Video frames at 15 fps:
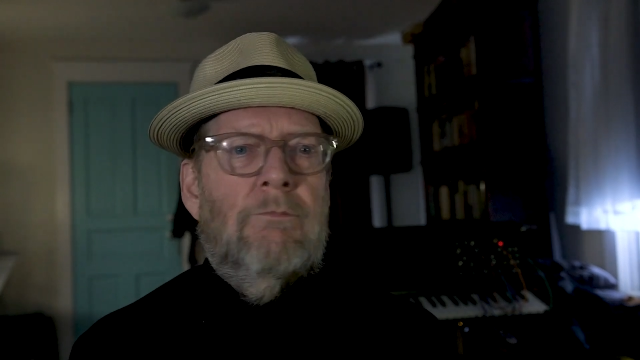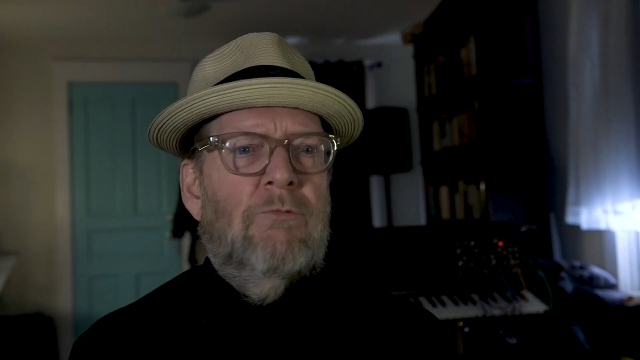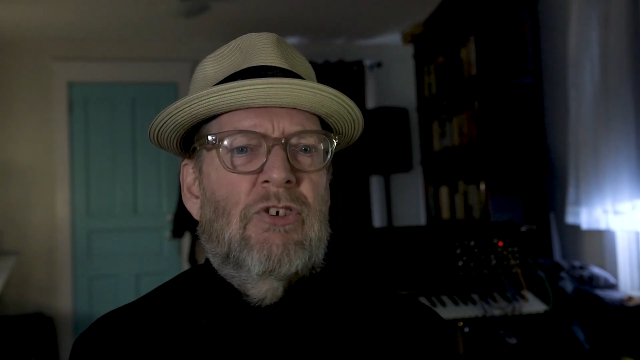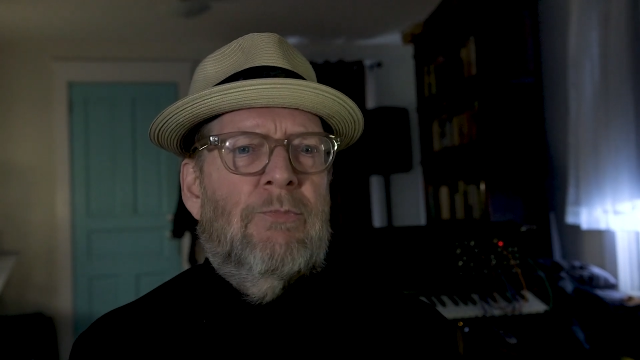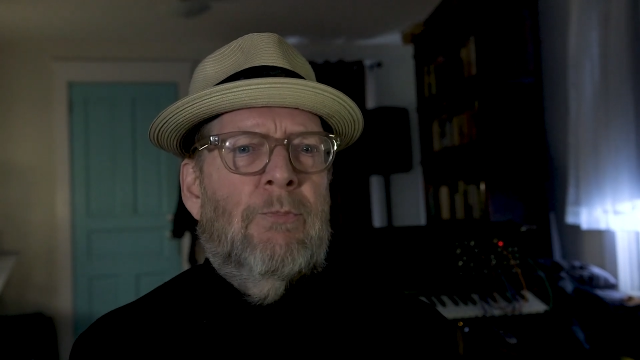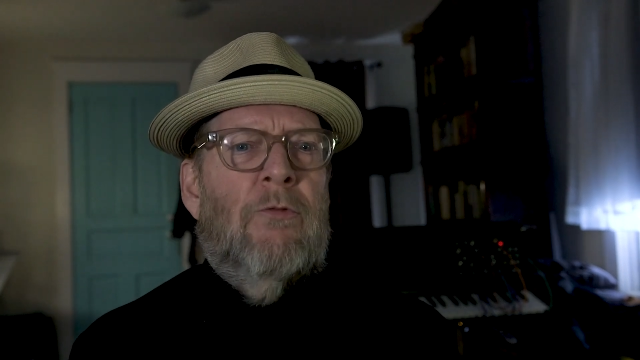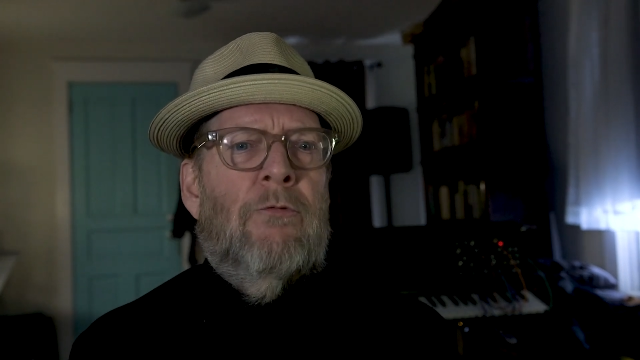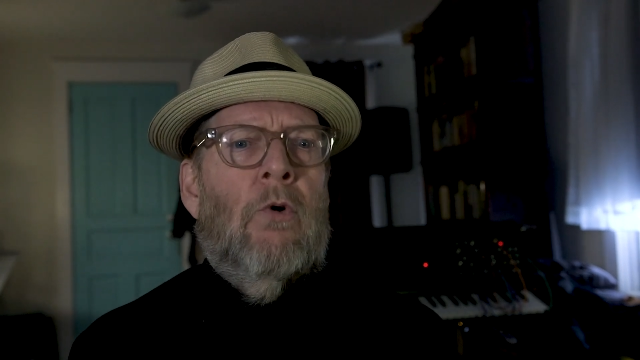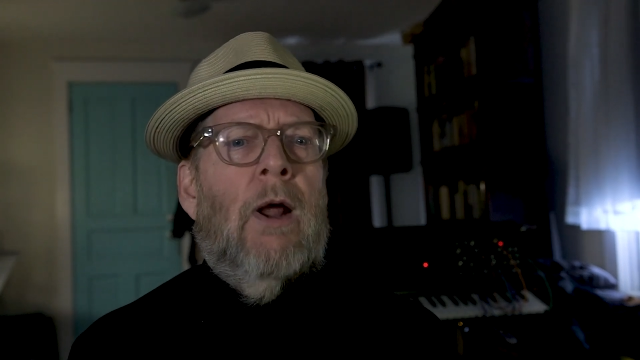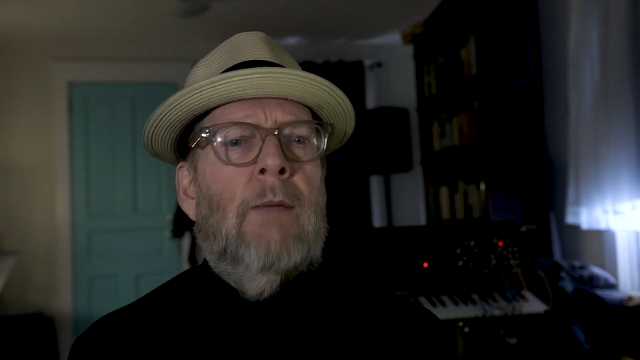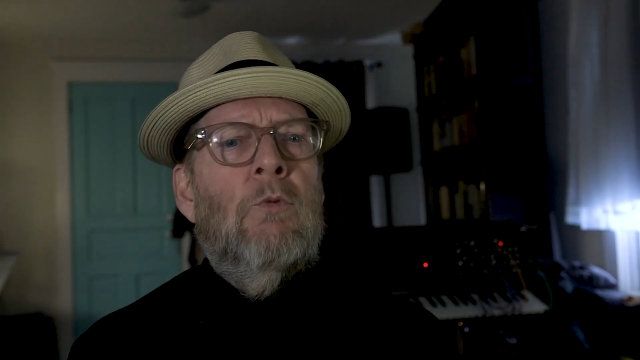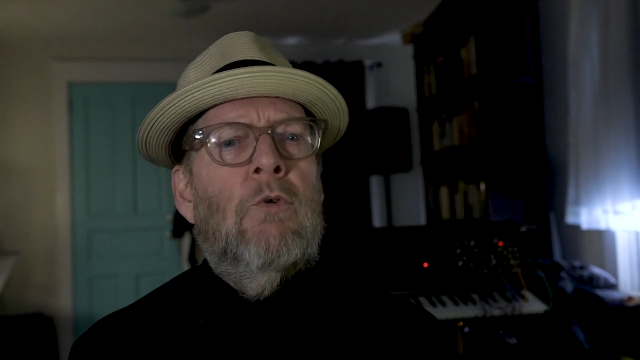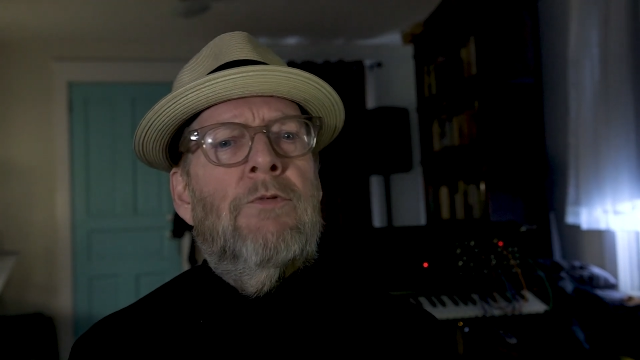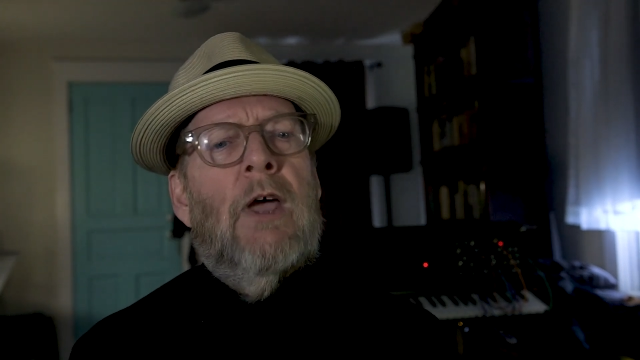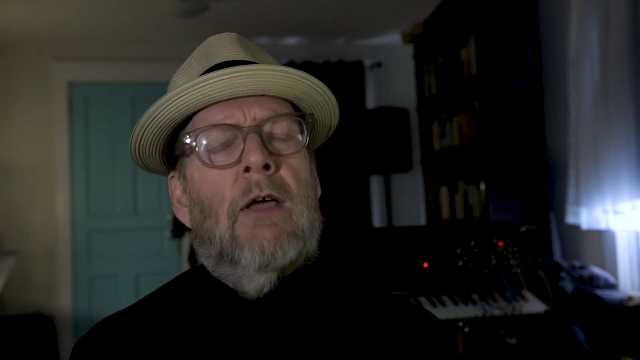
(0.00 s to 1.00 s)
just before I
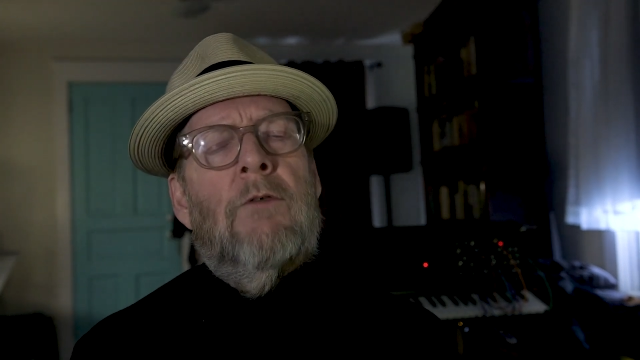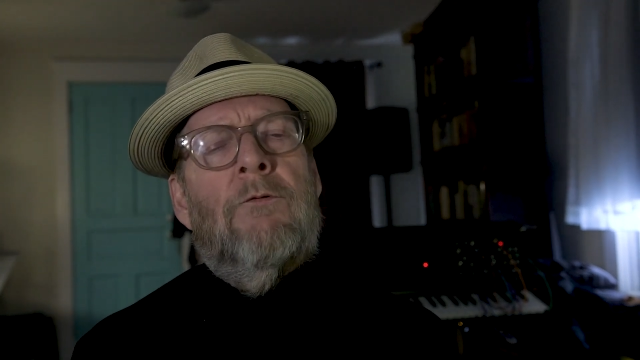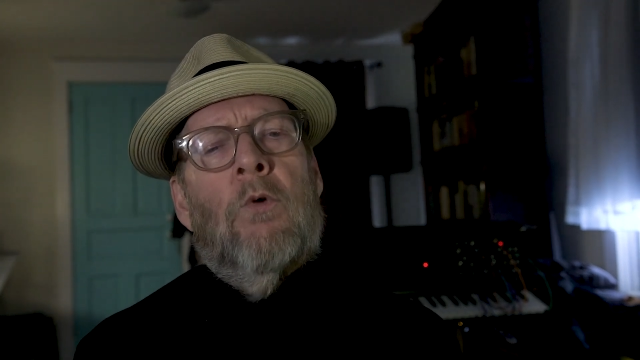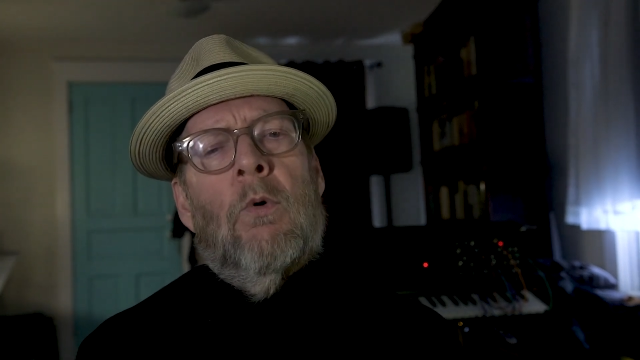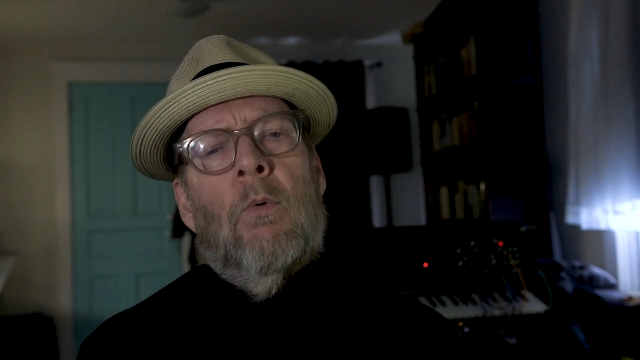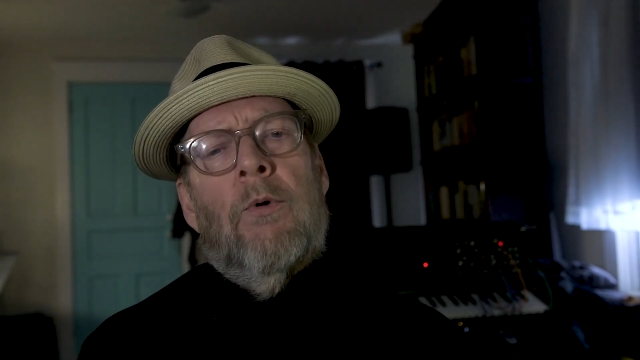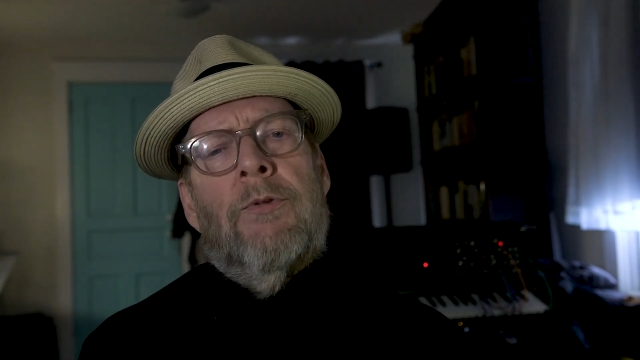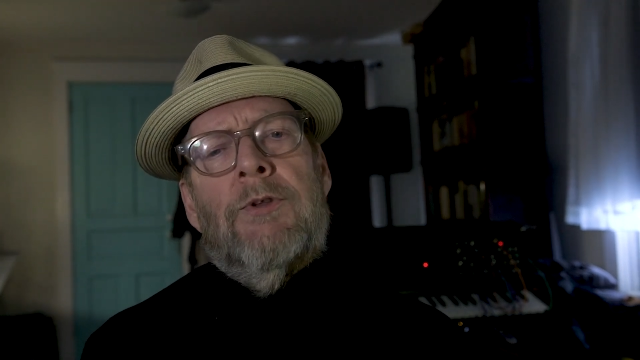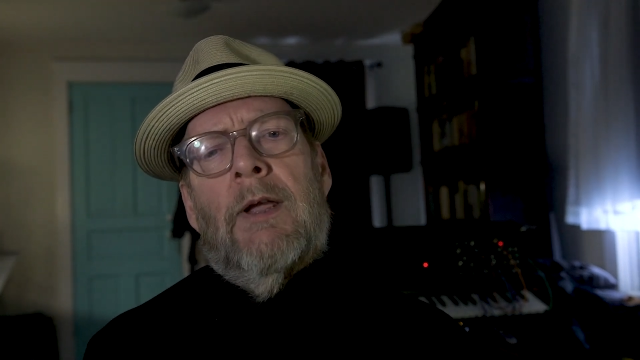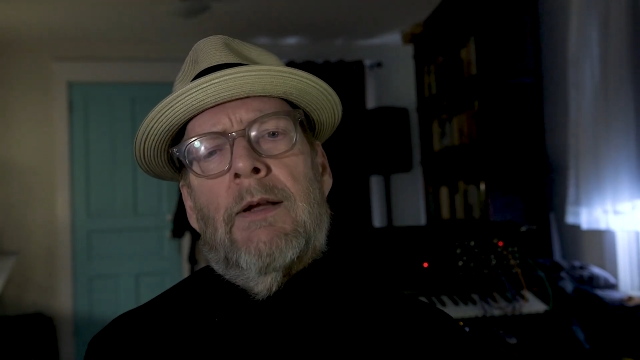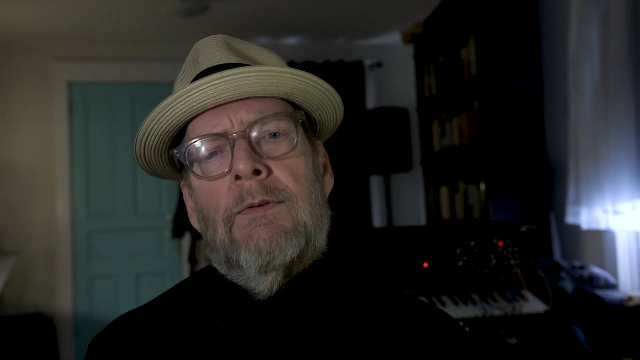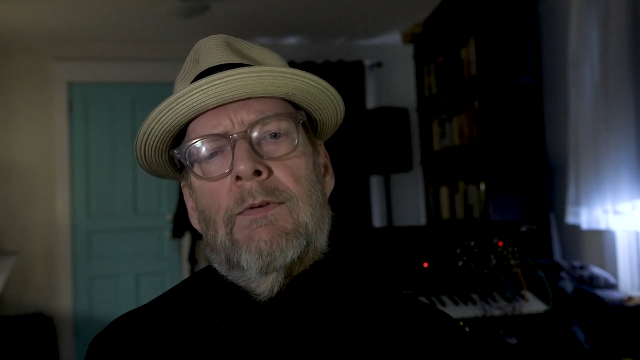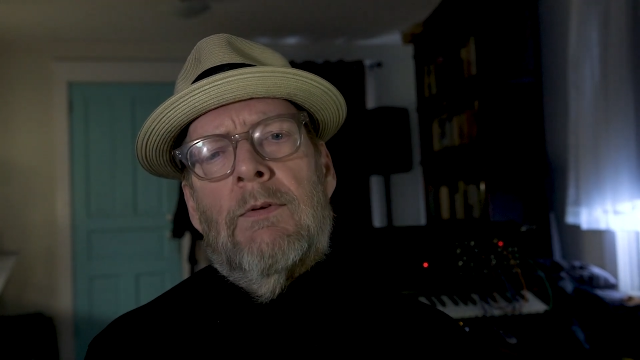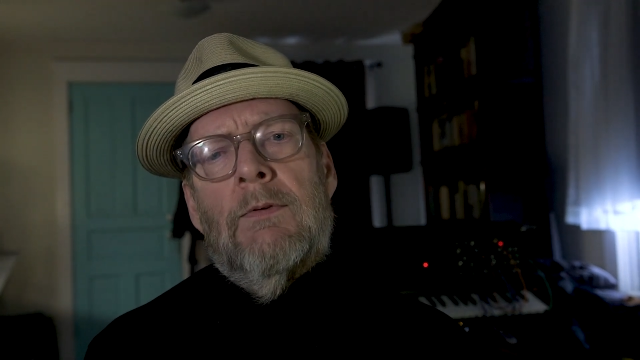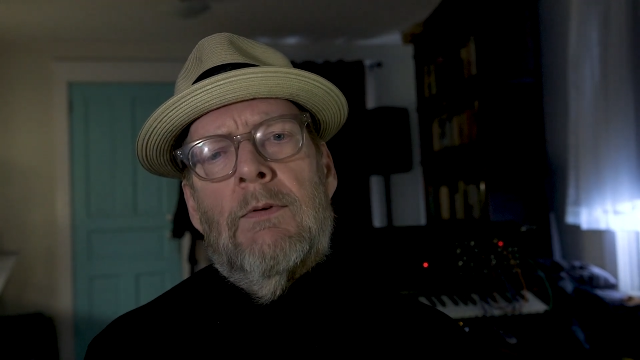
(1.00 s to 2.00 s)
moved out of Fort Worth,
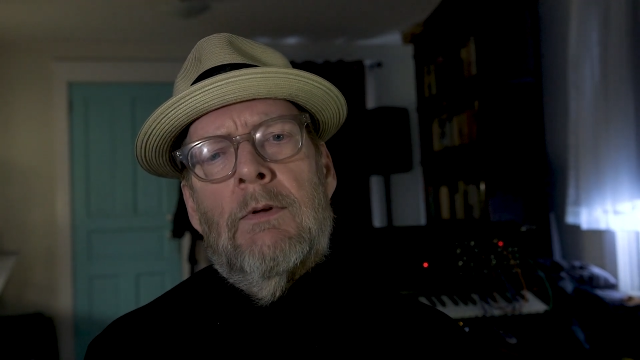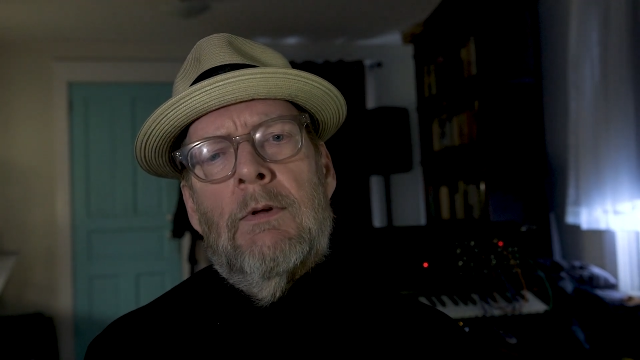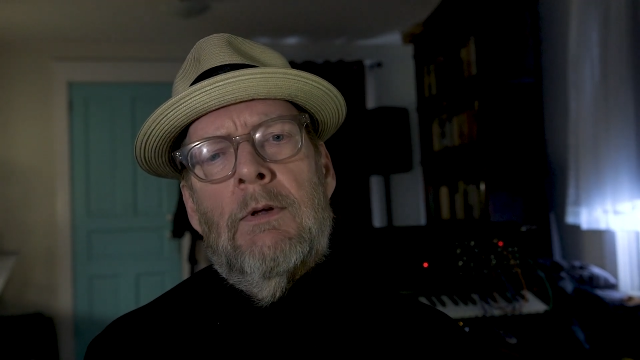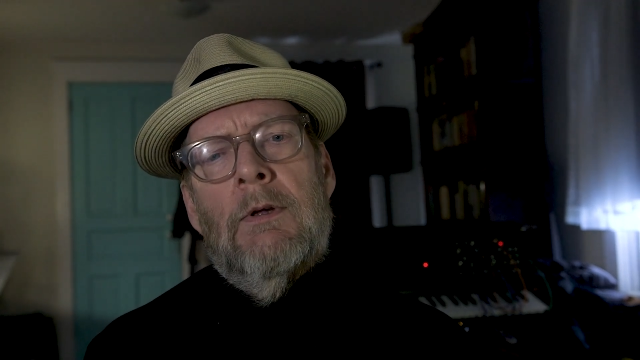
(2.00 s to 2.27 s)
Texas.